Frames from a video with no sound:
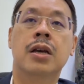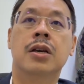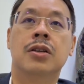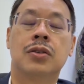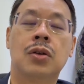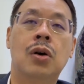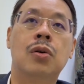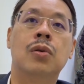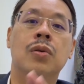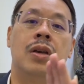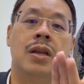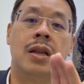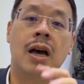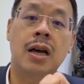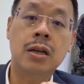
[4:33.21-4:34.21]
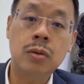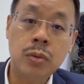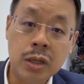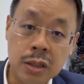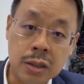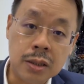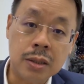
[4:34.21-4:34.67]
So in other
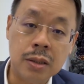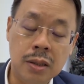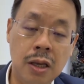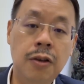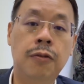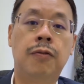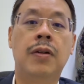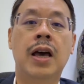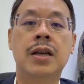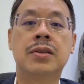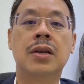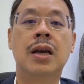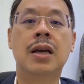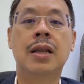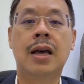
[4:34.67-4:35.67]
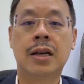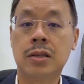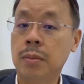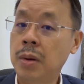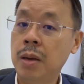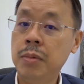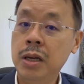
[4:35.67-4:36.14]
words, if let's say there's
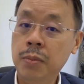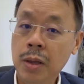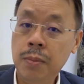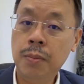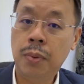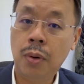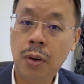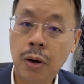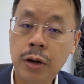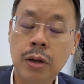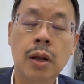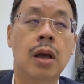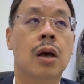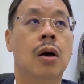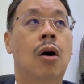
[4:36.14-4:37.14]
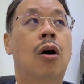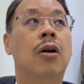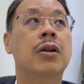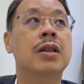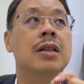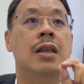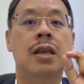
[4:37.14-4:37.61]
a baby being born on
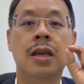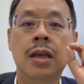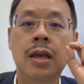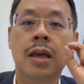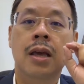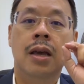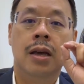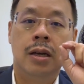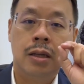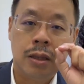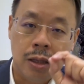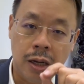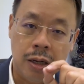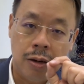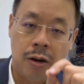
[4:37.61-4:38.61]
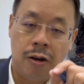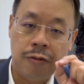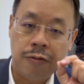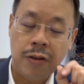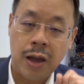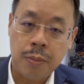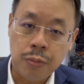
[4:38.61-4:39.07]
the 3rd of
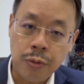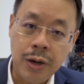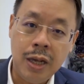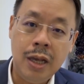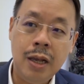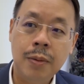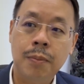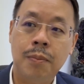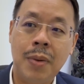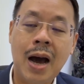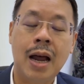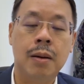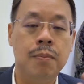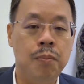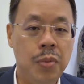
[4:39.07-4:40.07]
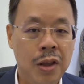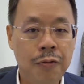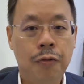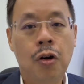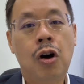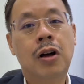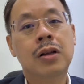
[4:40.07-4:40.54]
February but
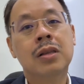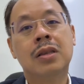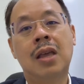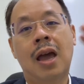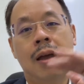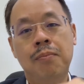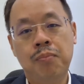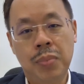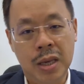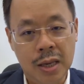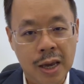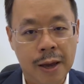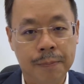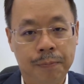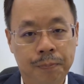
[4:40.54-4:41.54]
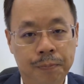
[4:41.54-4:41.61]
before 10 p.m,